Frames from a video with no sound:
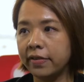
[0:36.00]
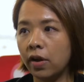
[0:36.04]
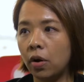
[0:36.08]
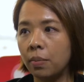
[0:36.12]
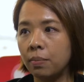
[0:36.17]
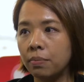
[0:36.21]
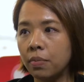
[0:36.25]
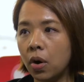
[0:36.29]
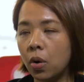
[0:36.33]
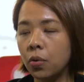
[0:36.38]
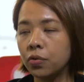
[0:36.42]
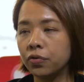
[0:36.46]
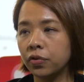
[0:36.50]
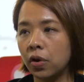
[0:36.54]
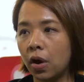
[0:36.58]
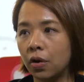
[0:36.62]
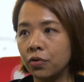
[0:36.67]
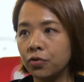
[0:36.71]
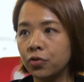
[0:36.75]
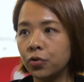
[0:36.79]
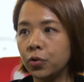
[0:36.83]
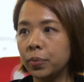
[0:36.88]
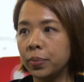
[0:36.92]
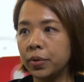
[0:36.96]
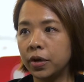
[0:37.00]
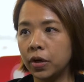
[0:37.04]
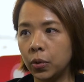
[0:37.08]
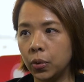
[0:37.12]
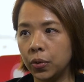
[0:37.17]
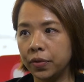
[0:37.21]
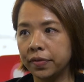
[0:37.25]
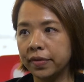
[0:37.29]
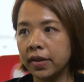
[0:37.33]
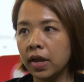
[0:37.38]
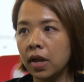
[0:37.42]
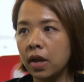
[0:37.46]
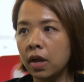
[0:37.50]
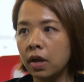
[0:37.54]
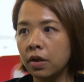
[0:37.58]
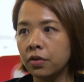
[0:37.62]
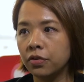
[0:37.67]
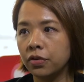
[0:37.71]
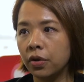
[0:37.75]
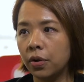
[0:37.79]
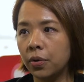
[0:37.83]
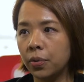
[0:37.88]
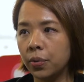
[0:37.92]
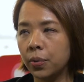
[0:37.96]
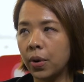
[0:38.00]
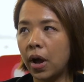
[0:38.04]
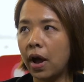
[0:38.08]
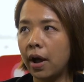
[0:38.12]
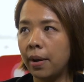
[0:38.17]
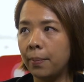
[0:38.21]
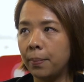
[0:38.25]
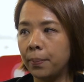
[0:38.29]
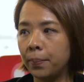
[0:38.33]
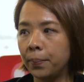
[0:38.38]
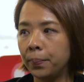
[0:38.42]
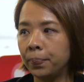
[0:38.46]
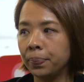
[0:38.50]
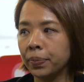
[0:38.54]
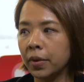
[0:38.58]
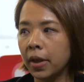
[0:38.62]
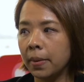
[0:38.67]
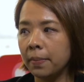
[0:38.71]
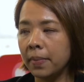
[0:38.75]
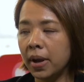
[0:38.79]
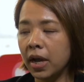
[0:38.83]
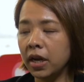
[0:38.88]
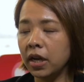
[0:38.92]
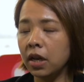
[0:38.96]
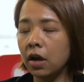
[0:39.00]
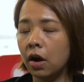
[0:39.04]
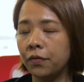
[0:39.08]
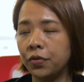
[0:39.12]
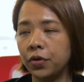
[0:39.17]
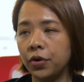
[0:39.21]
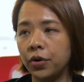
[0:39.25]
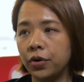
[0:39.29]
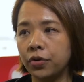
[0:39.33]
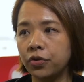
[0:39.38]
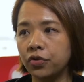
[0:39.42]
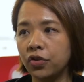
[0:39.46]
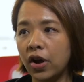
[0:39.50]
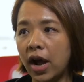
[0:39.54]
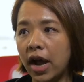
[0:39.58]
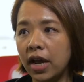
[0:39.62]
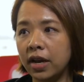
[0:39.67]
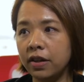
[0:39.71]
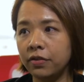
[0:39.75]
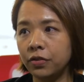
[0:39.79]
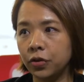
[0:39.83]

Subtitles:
on most consumer goods. So many of the Chinese